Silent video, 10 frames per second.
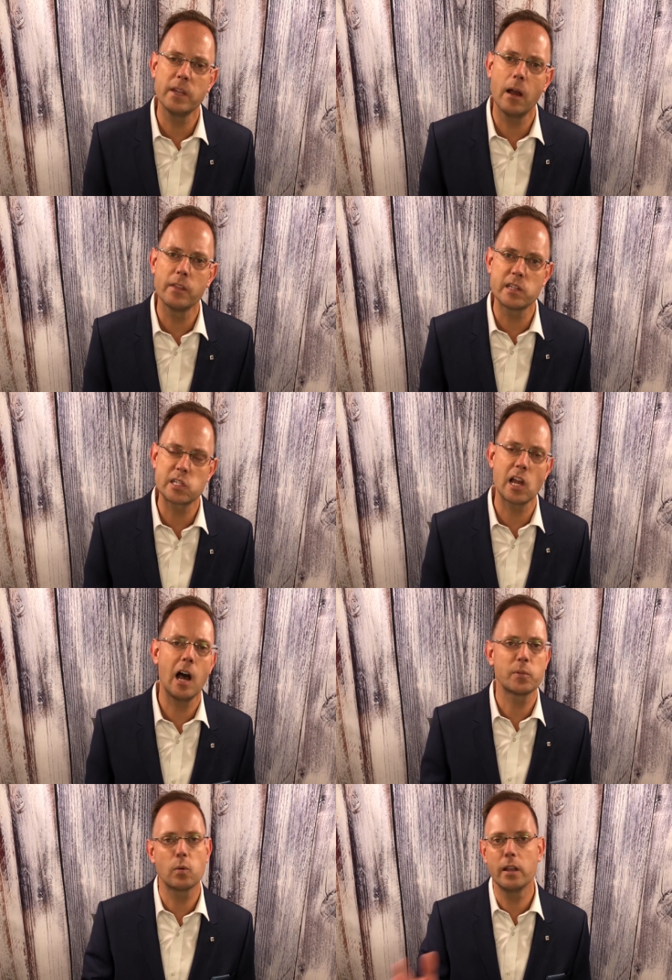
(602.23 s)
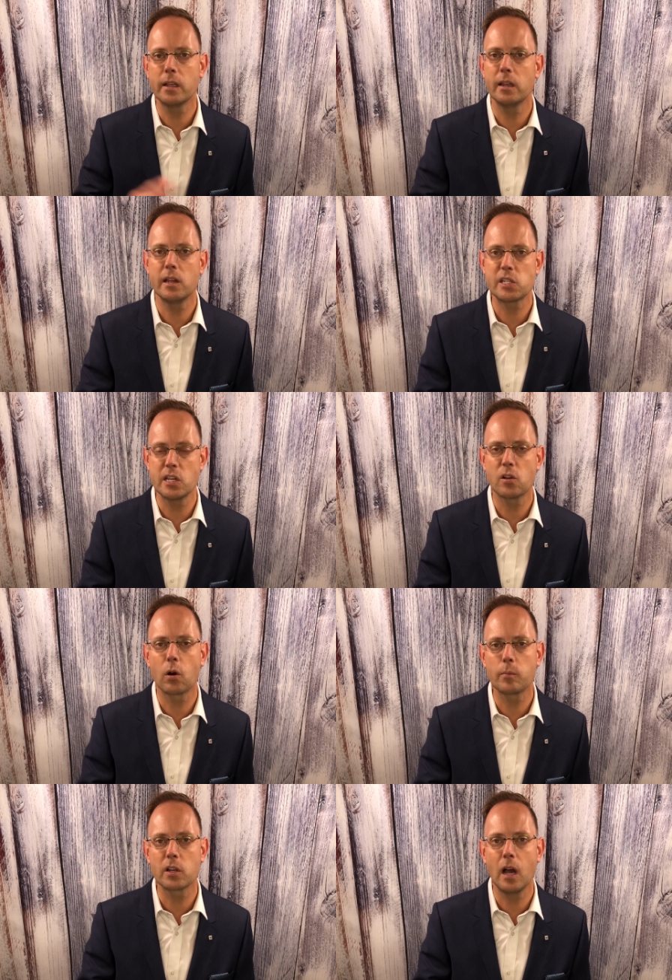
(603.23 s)
now, they stopped running it as a
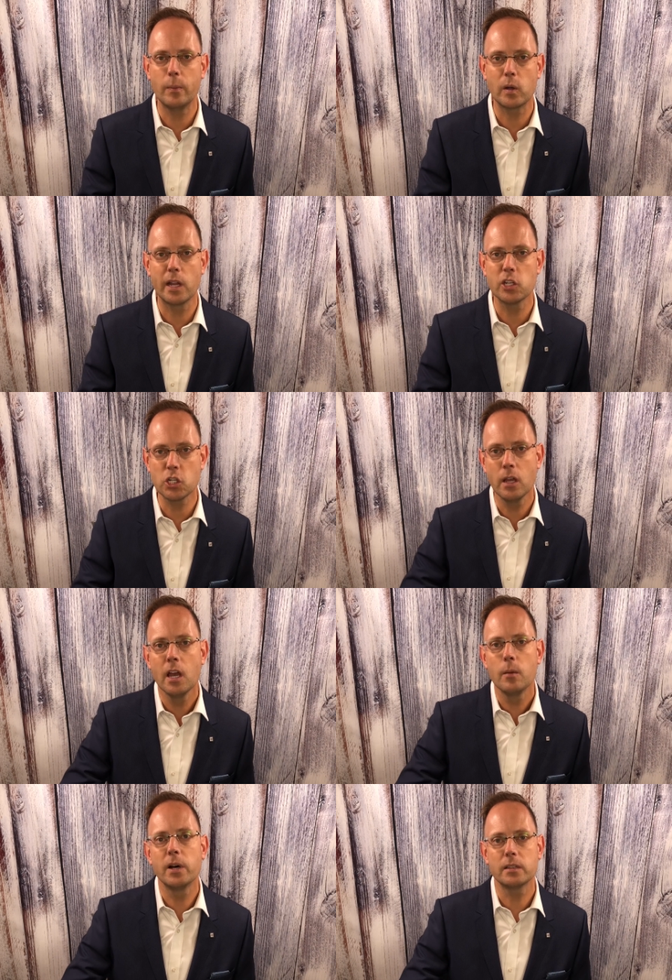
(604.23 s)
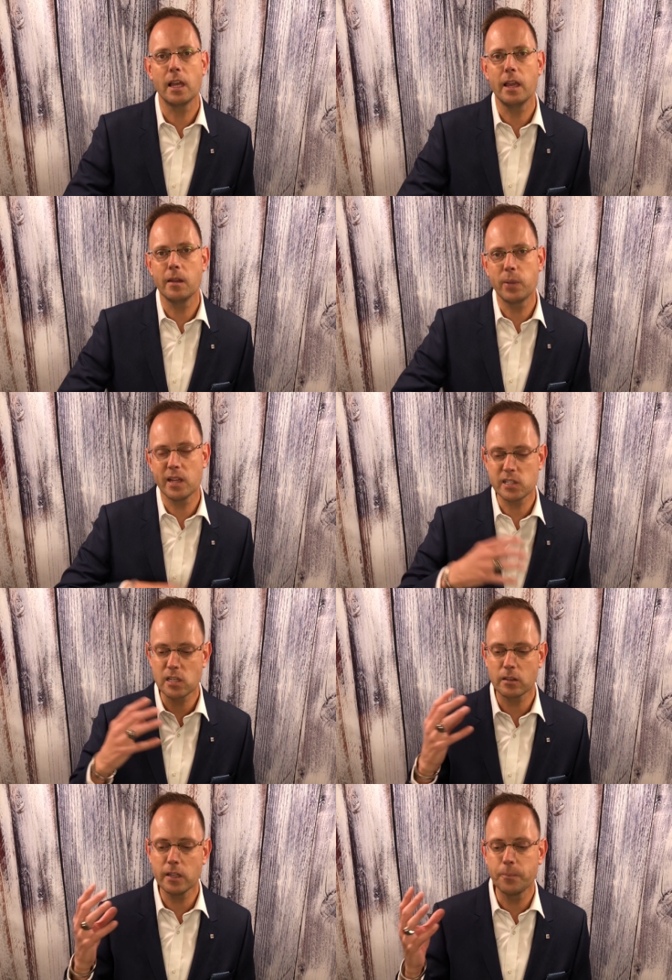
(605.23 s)
corporate operation, but they
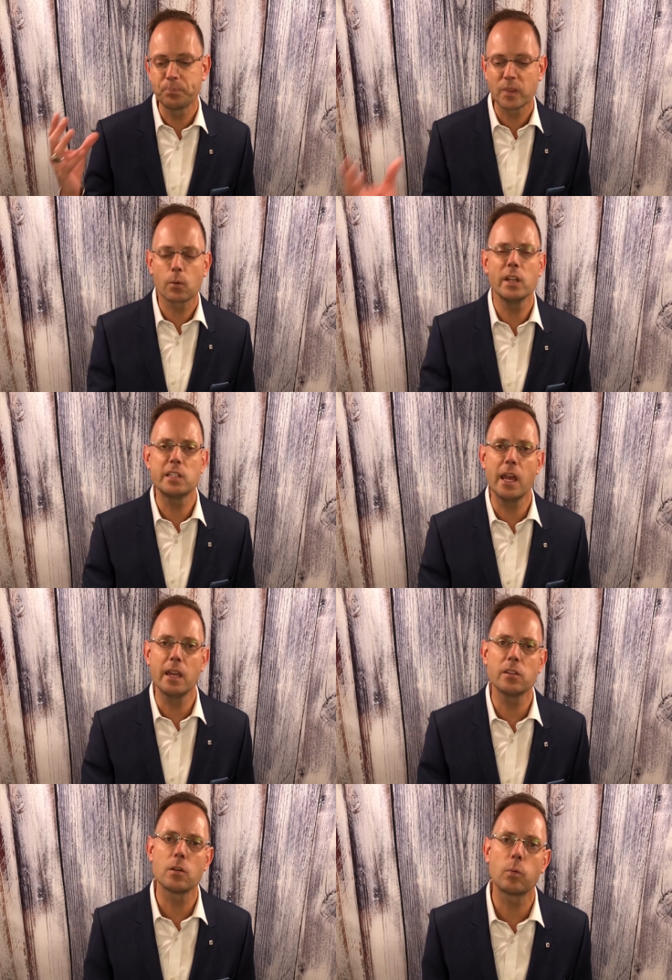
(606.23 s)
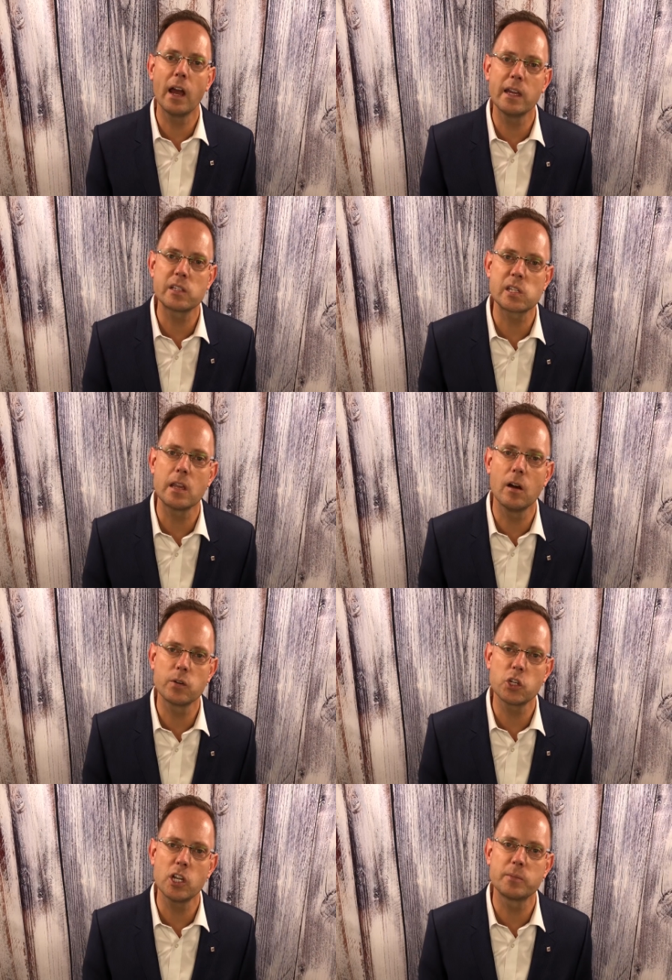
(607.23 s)
basically retained the rights, the
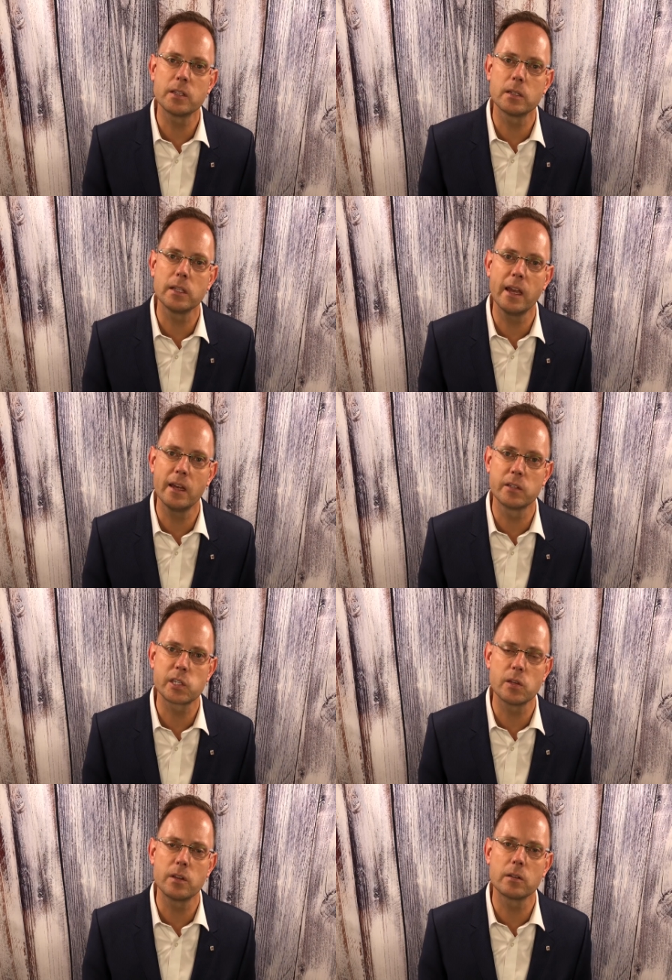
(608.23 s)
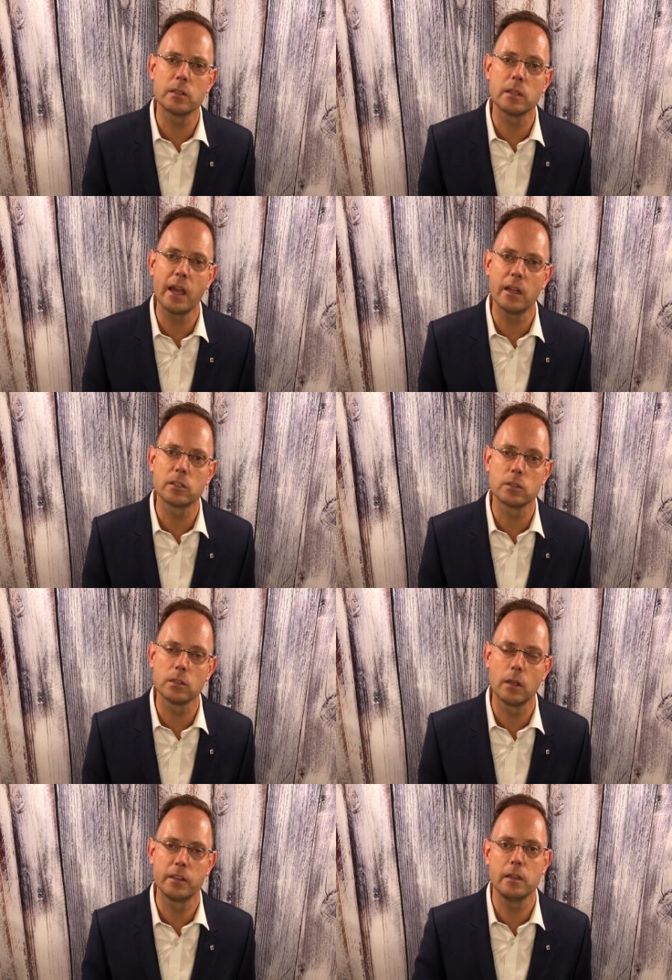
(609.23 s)
ownership to the land. So they're the
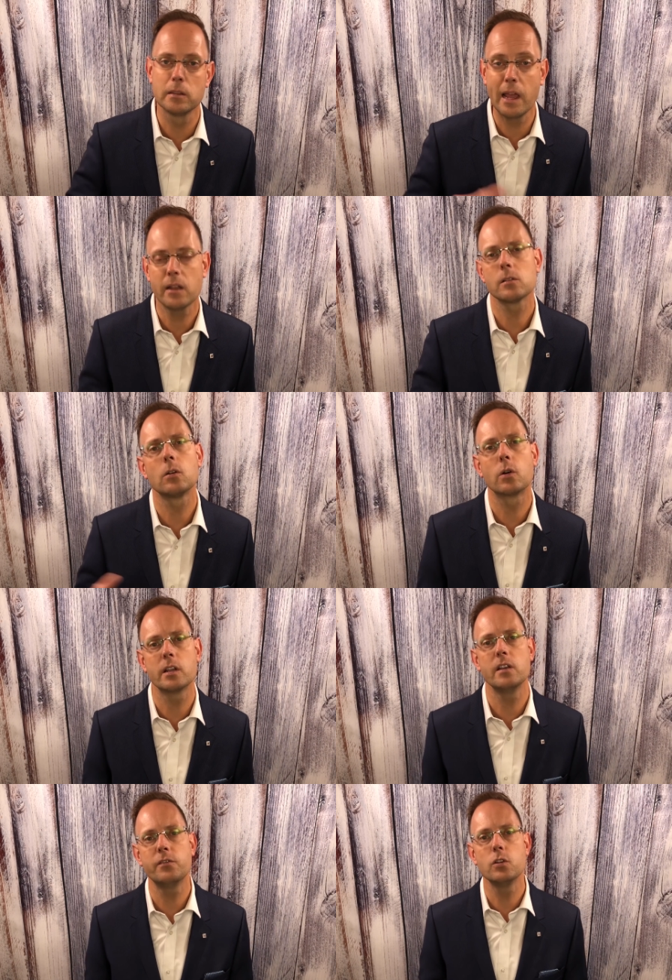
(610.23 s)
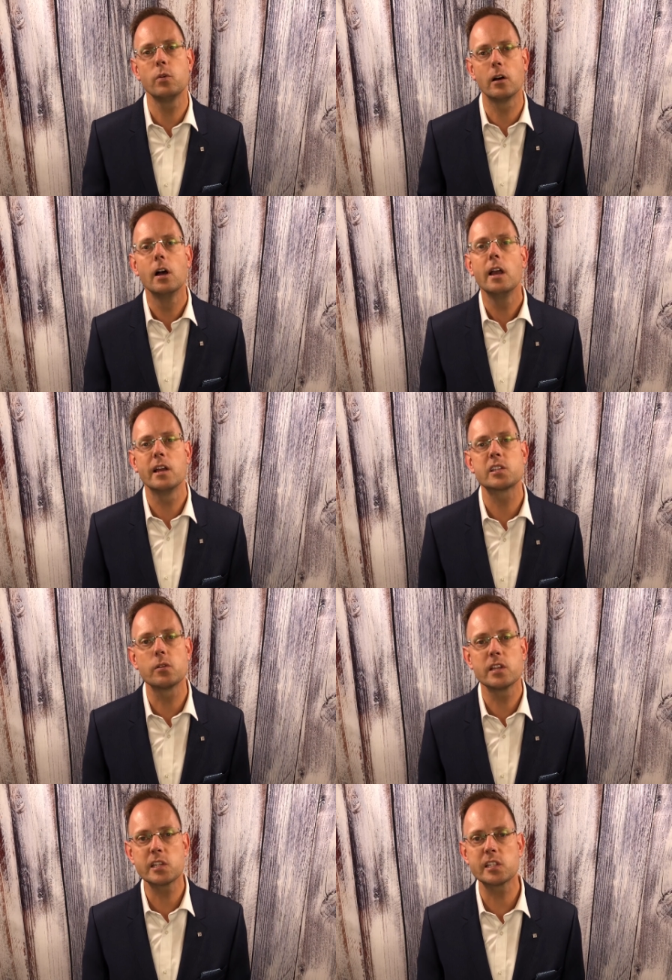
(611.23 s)
landlord, if you will. And so
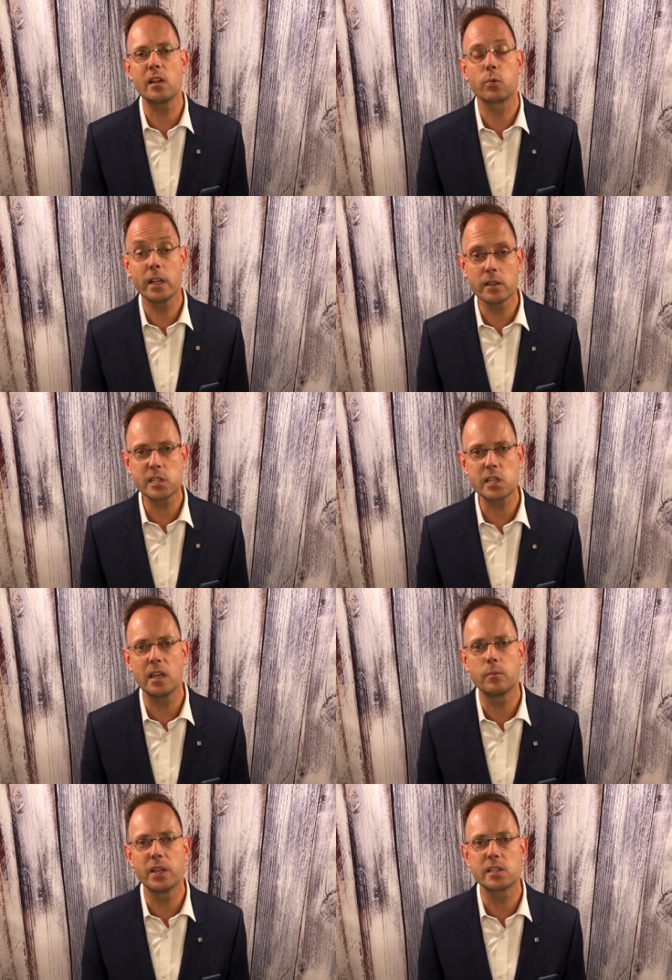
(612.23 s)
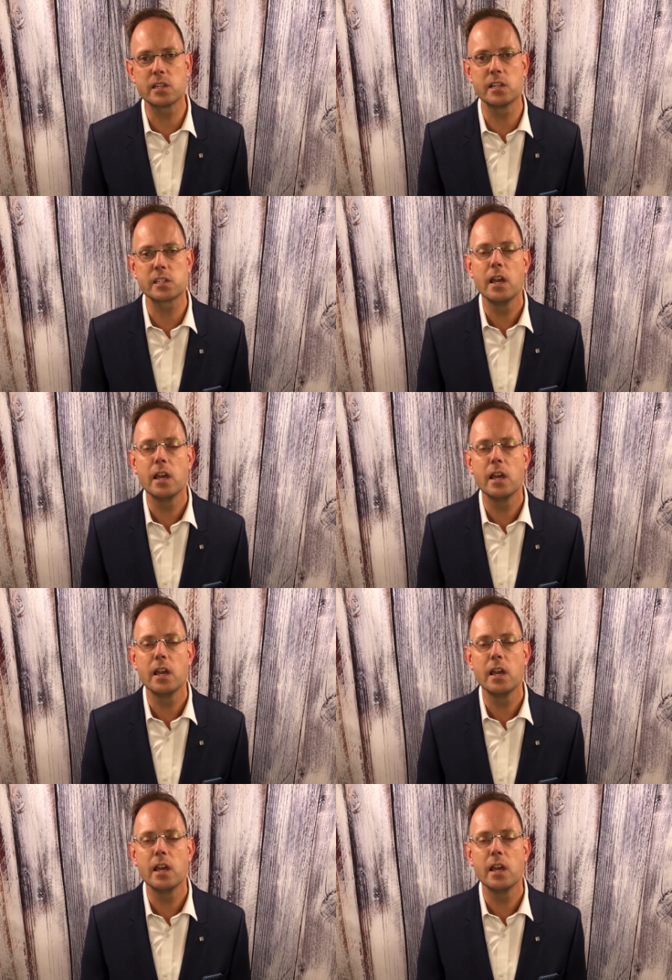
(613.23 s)
this is a real estate business,